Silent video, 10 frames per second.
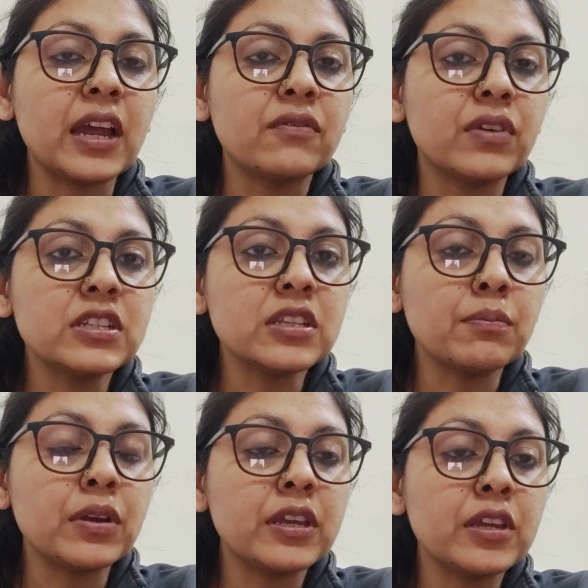and one
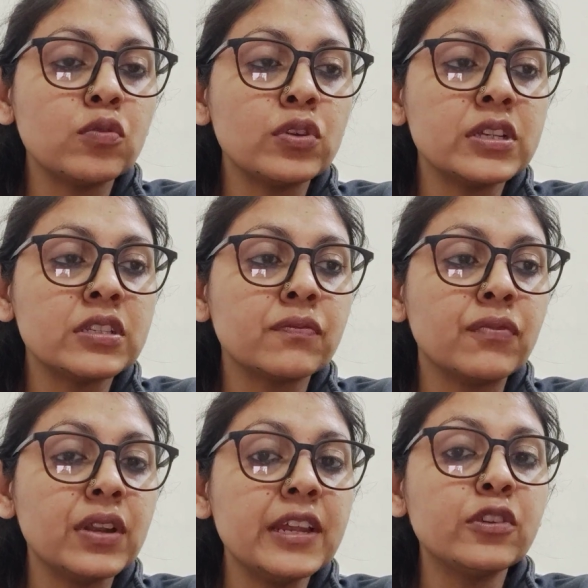somebody who is
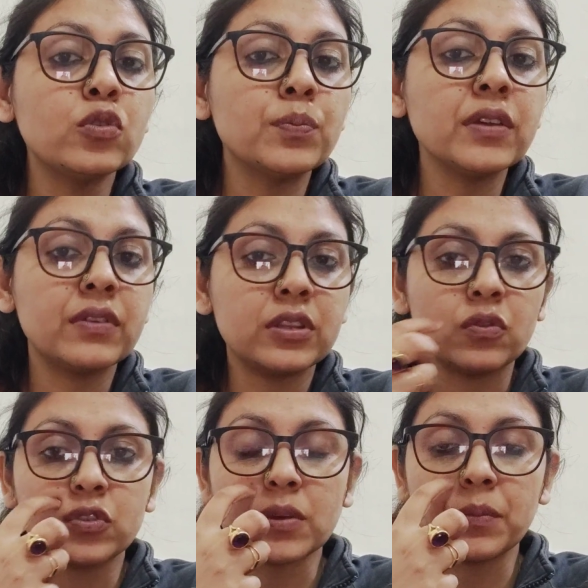willing to be with
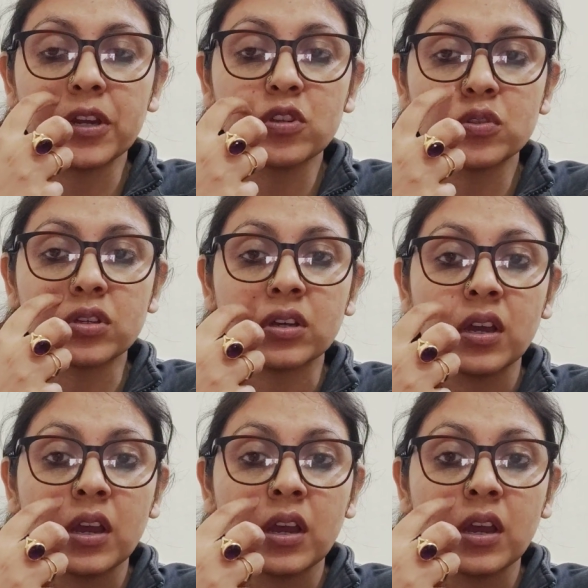you. Somebody who is...